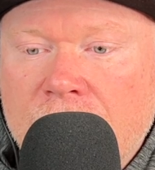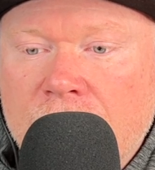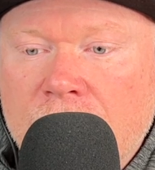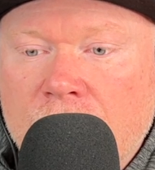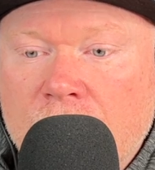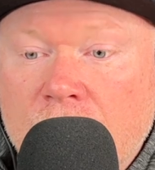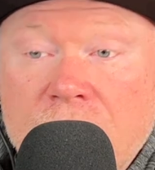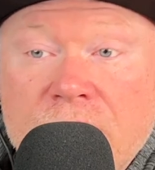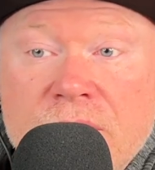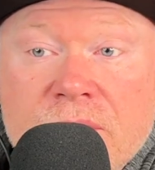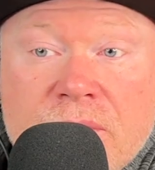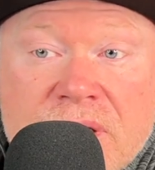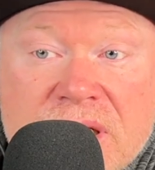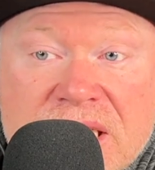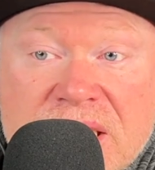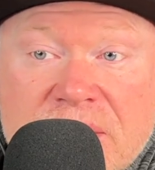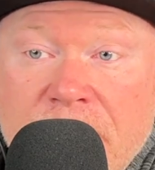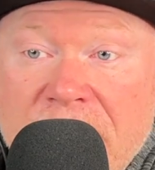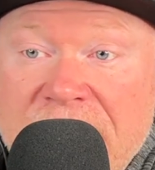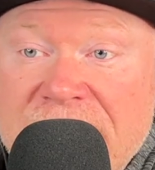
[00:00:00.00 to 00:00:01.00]
We're doing a
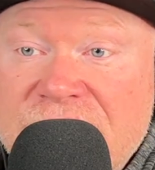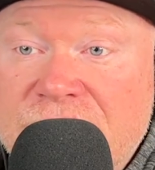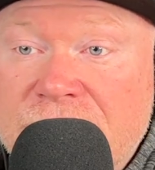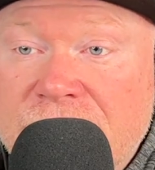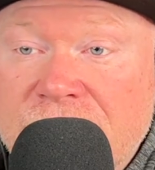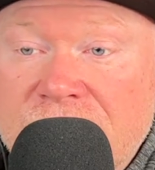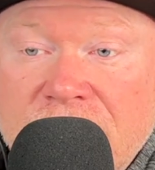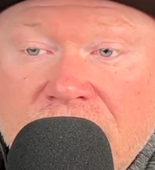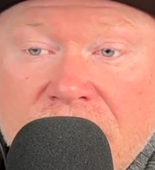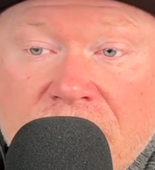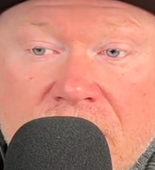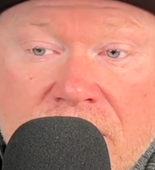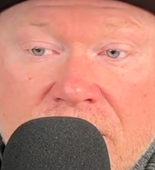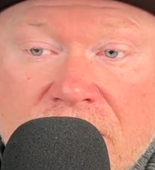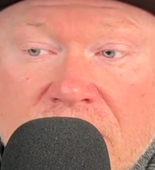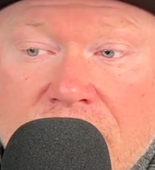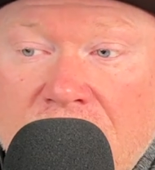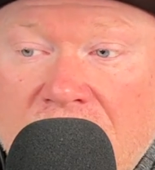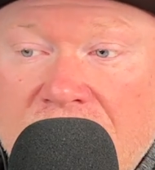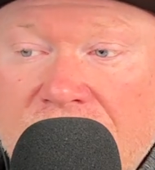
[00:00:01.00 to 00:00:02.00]
special, in
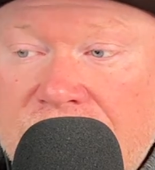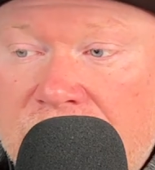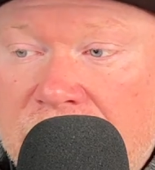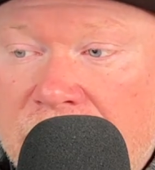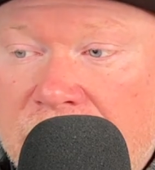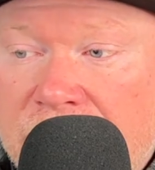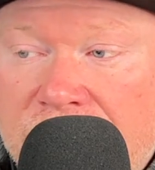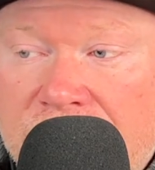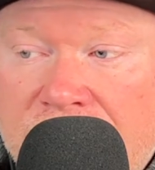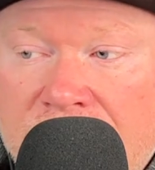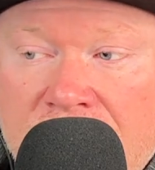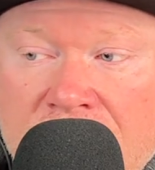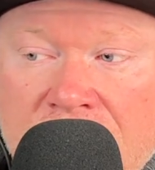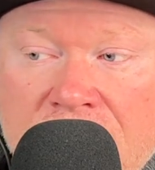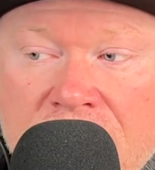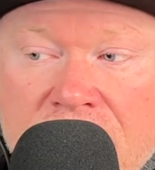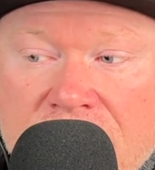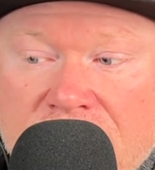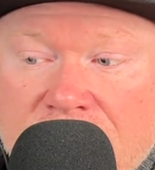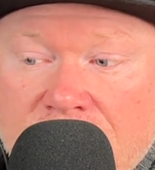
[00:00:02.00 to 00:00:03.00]
the month of,
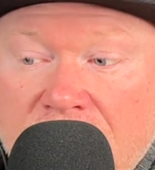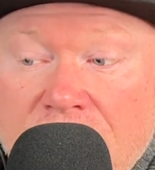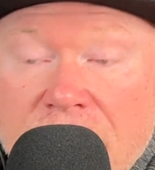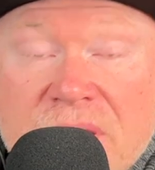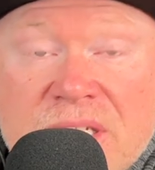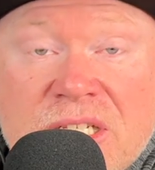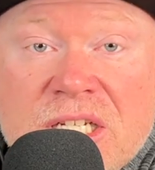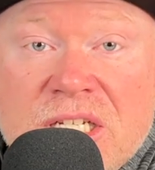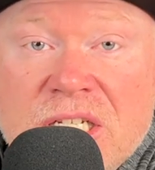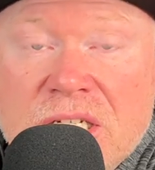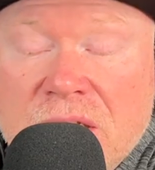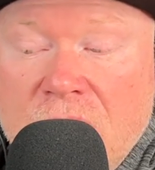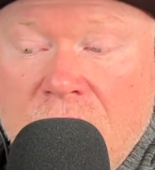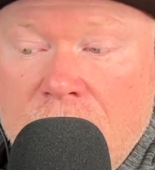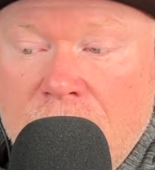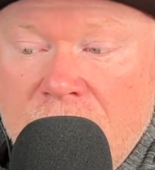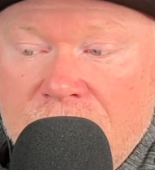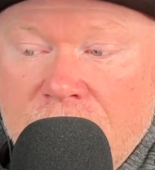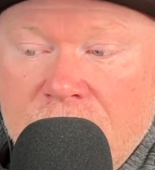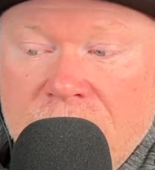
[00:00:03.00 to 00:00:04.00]
maybe it's a slow month.